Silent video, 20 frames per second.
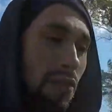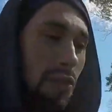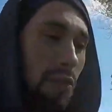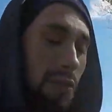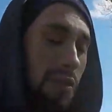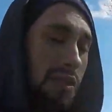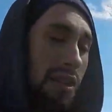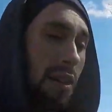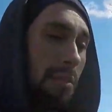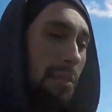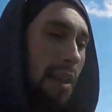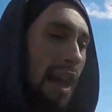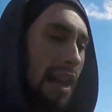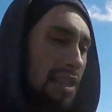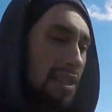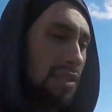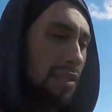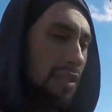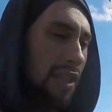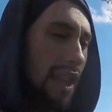used some
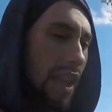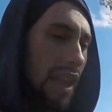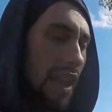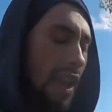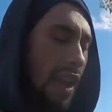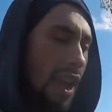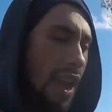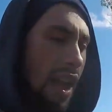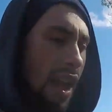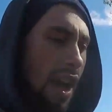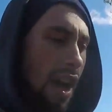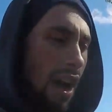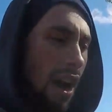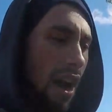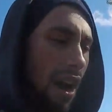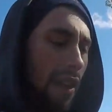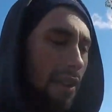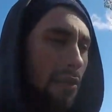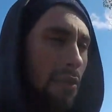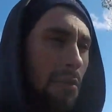yesterday
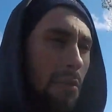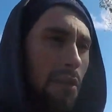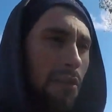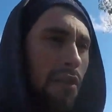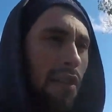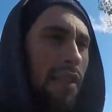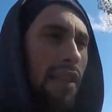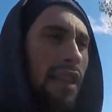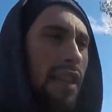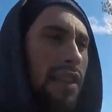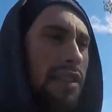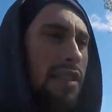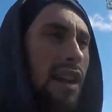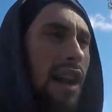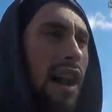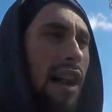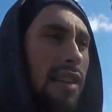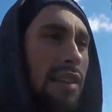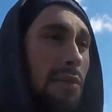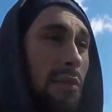in removing the
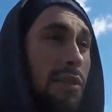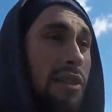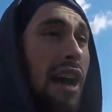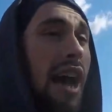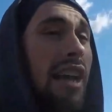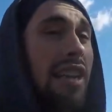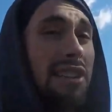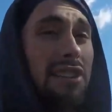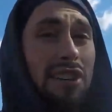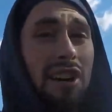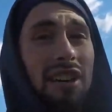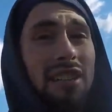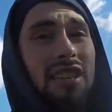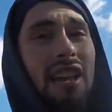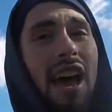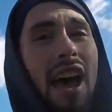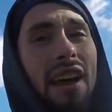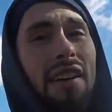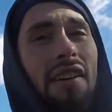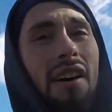exhaust, which I just
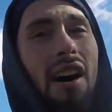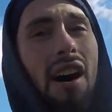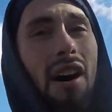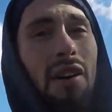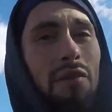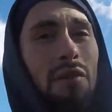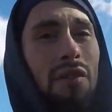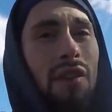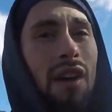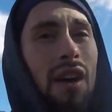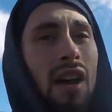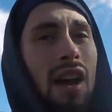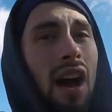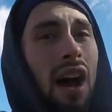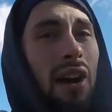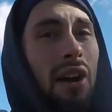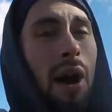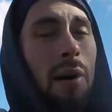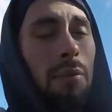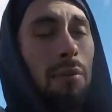had off
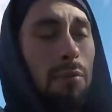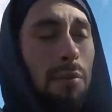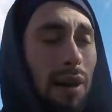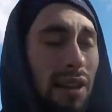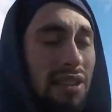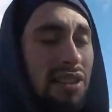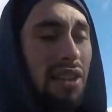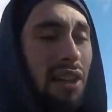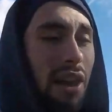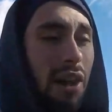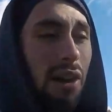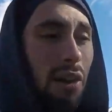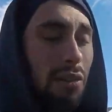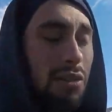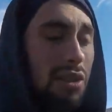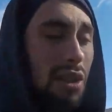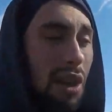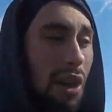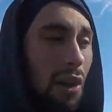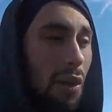a couple months ago.
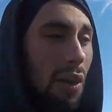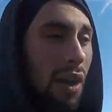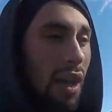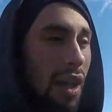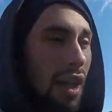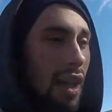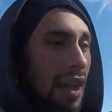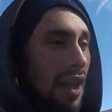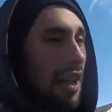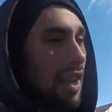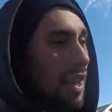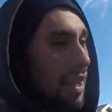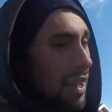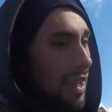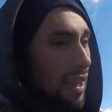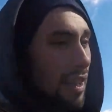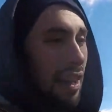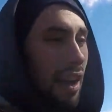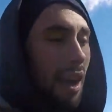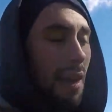So,
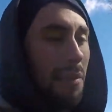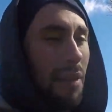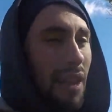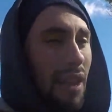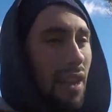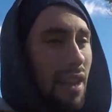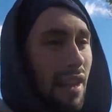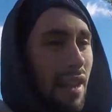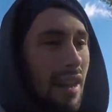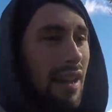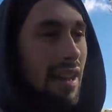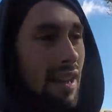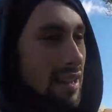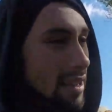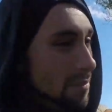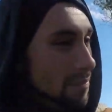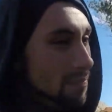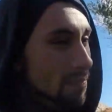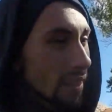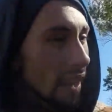I
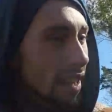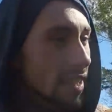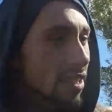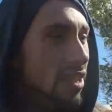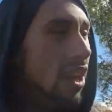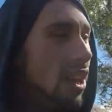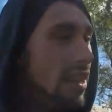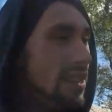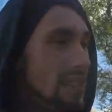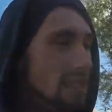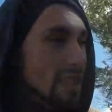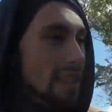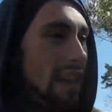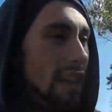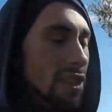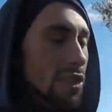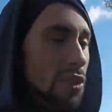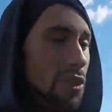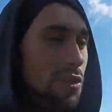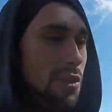mean, they
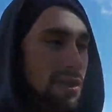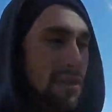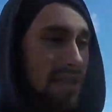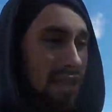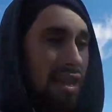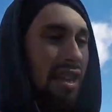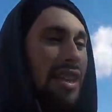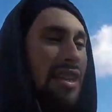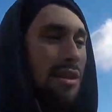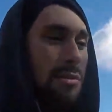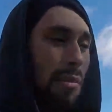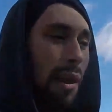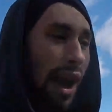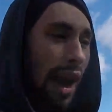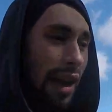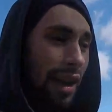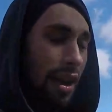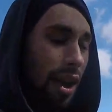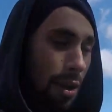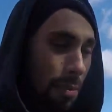do seize
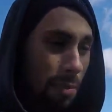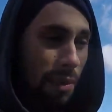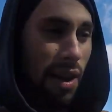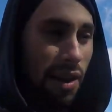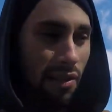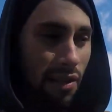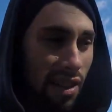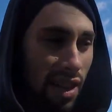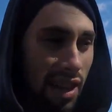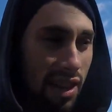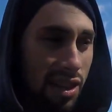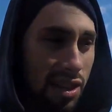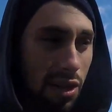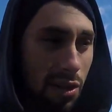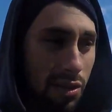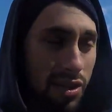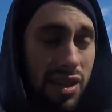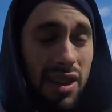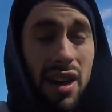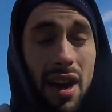back up and everything, so
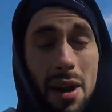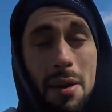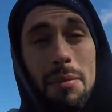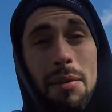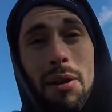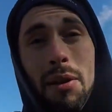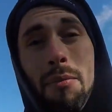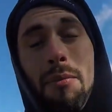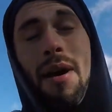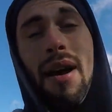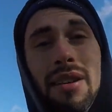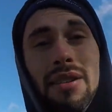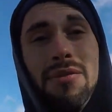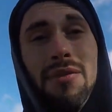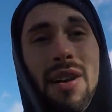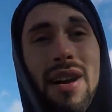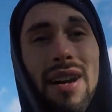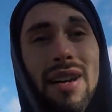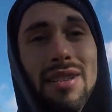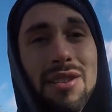it's gonna be your best
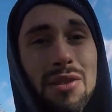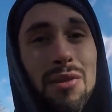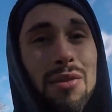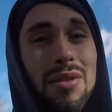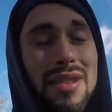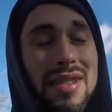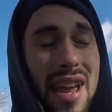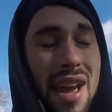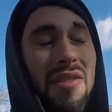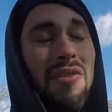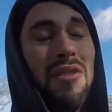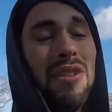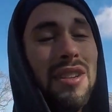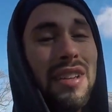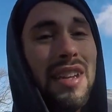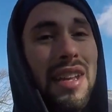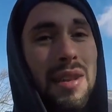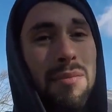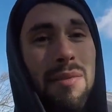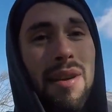friend. So definitely
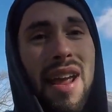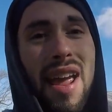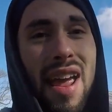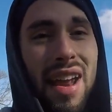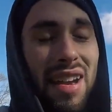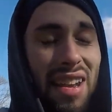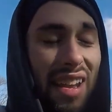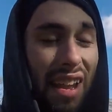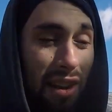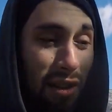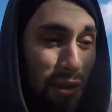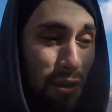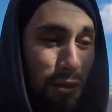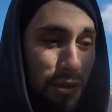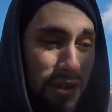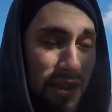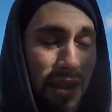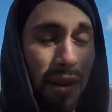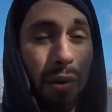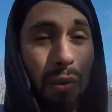keep it handy and
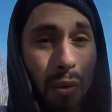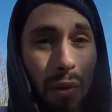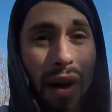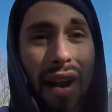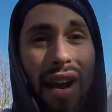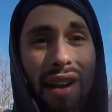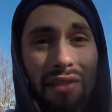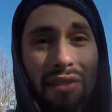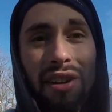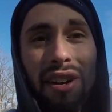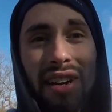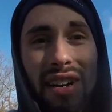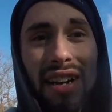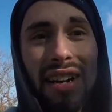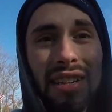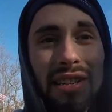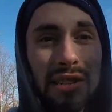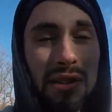use it whenever you need